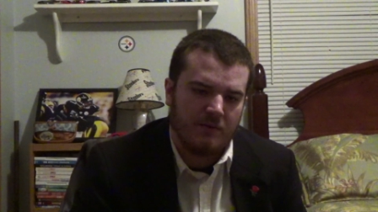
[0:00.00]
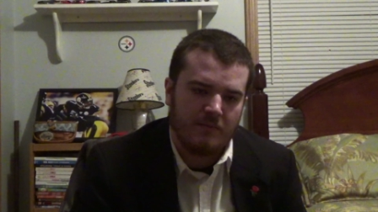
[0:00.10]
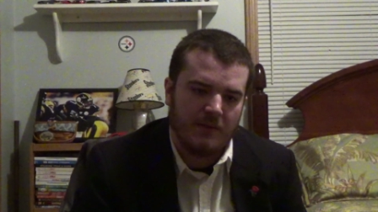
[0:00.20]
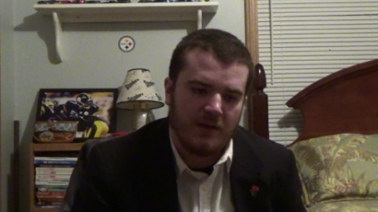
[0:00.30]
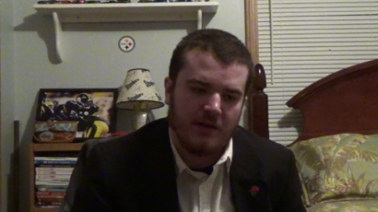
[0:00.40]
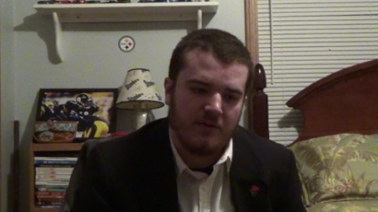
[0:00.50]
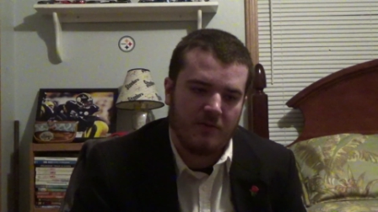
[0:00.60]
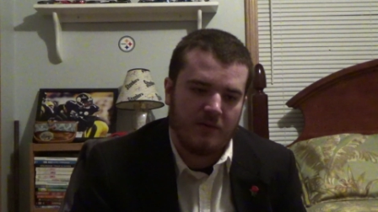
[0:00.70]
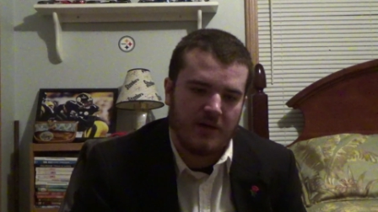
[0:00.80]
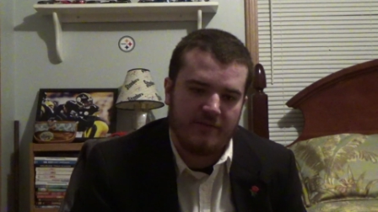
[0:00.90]
Yeah, I don't know
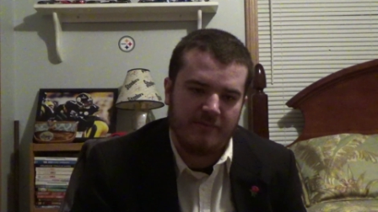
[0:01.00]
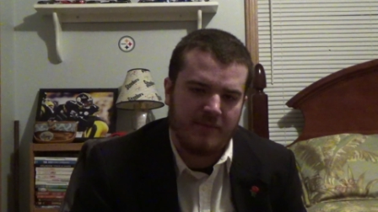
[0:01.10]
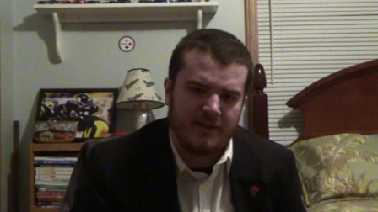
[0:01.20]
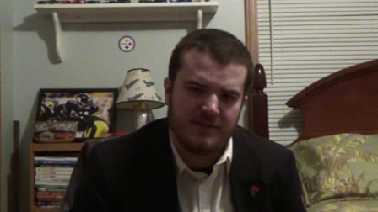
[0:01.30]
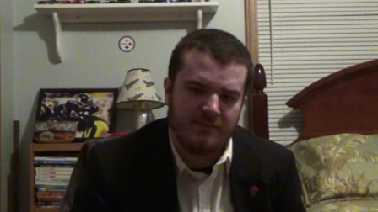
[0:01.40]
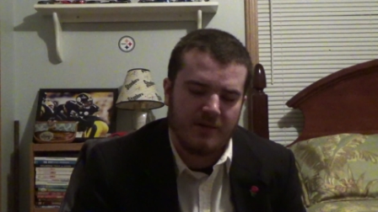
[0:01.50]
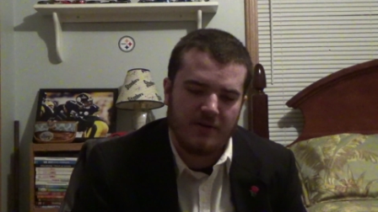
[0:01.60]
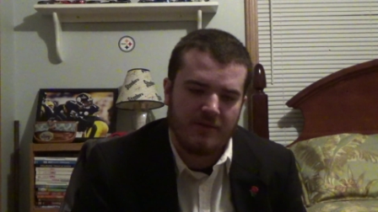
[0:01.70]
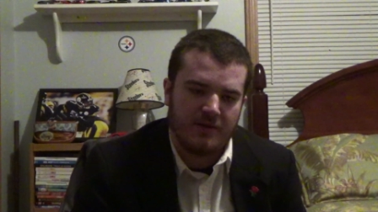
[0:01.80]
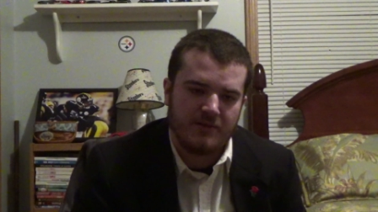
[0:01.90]
why you mentioned my
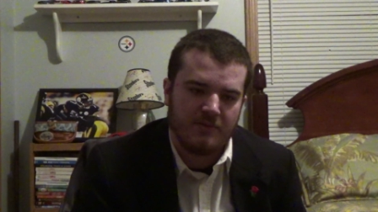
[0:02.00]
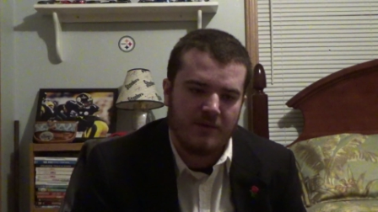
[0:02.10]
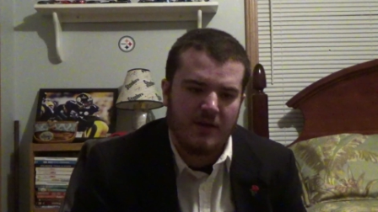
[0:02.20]
graduate.